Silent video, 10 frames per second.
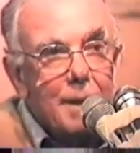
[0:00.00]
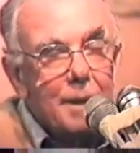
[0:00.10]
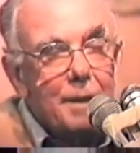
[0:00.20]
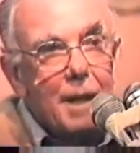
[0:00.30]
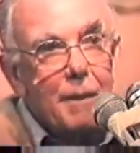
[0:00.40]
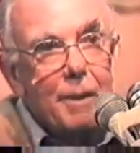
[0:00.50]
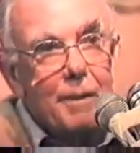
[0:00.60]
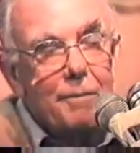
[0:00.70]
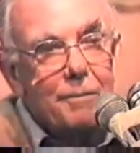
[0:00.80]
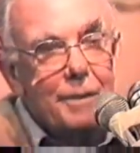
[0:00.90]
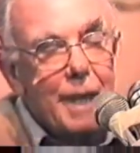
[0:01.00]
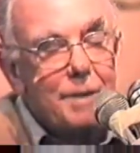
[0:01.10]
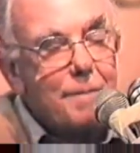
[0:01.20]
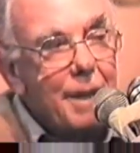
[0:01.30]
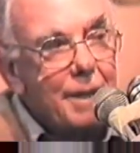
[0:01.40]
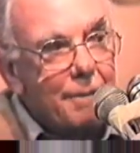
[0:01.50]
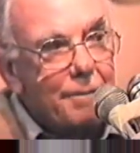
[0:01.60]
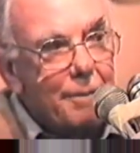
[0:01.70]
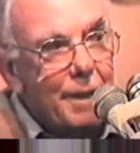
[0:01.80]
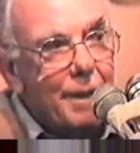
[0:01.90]
And then I went off to Tasmania
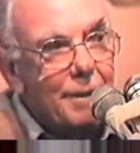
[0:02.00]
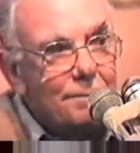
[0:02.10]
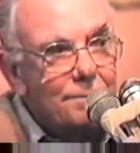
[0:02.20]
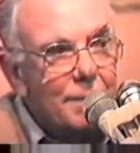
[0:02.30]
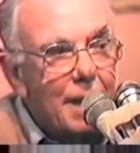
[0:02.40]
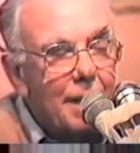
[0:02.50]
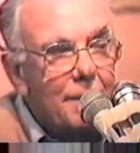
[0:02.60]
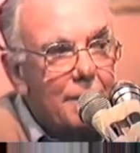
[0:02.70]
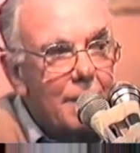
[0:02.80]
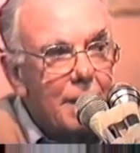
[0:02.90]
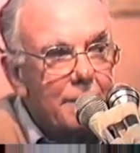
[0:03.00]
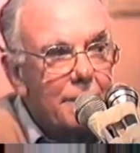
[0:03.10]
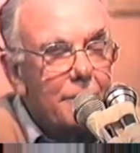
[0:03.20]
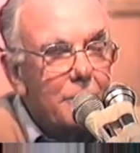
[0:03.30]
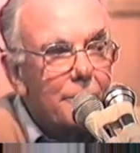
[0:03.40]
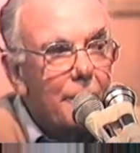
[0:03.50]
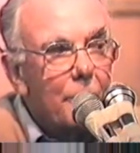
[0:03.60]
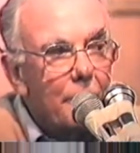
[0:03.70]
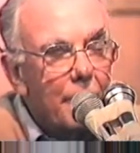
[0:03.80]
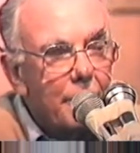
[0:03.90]
from here, and I think you may
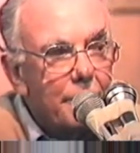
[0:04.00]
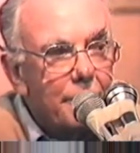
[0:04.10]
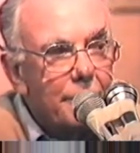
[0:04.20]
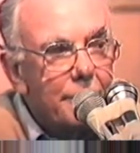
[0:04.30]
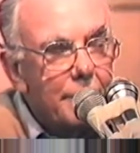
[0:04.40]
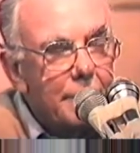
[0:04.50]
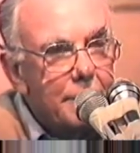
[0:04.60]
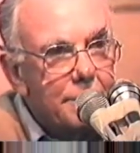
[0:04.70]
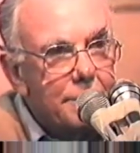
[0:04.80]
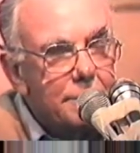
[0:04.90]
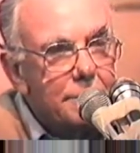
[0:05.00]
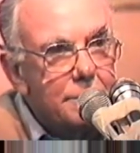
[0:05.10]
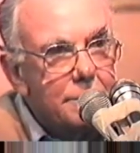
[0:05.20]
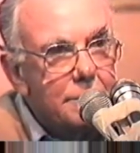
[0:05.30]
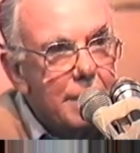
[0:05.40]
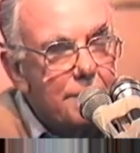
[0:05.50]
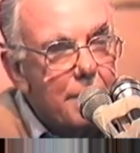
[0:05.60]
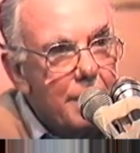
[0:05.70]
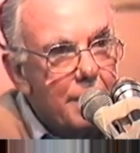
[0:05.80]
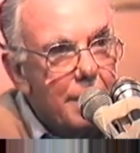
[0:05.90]
all know that the
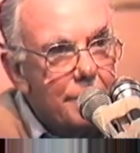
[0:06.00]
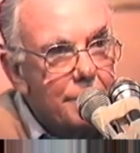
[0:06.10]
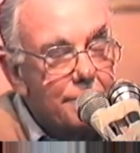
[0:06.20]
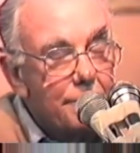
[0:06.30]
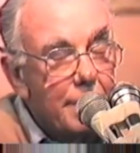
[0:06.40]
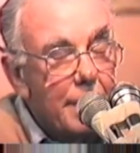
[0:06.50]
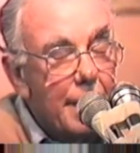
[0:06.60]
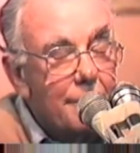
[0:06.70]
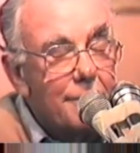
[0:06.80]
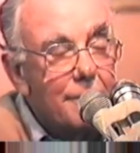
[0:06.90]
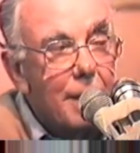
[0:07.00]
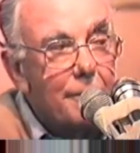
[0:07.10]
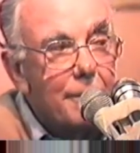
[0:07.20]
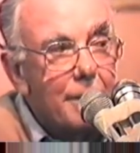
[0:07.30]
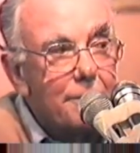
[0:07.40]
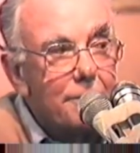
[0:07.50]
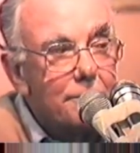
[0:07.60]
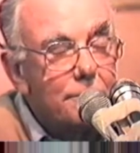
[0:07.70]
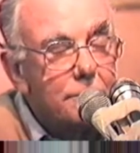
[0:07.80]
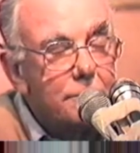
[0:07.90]
Tasmania has a very active club there, but
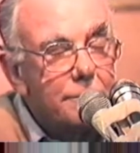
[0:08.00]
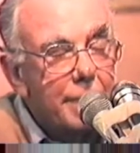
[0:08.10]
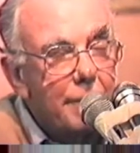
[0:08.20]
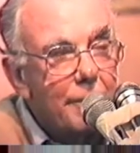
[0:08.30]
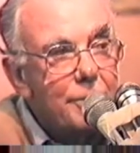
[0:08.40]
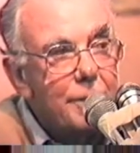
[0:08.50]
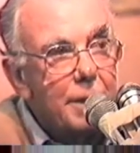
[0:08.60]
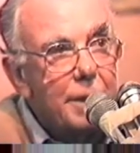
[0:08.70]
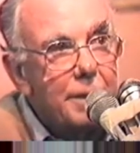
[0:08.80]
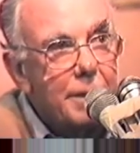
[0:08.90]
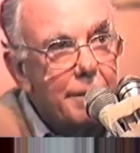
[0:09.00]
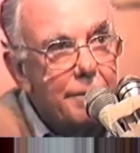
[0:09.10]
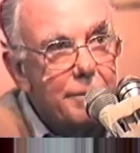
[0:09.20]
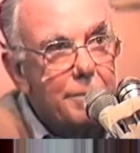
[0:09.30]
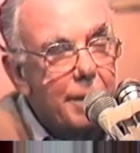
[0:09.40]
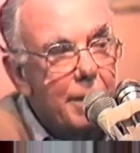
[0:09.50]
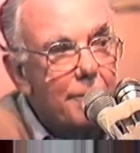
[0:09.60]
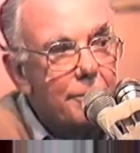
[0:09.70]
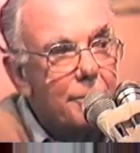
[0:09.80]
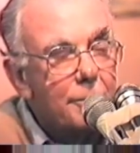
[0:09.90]
fairly recently they've split it
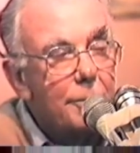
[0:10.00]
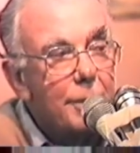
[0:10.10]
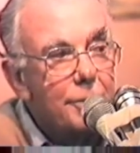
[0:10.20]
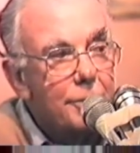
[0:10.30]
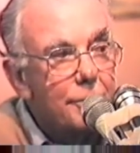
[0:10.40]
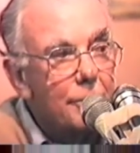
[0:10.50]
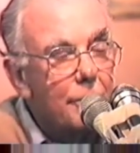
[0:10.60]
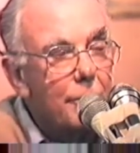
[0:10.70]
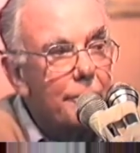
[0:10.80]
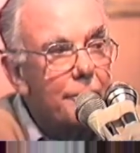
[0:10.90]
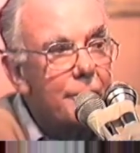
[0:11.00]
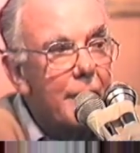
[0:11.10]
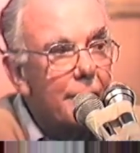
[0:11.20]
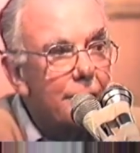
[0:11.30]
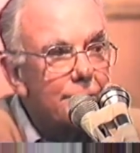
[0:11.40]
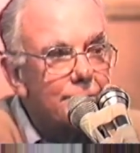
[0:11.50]
up into 2 regions, or north and south.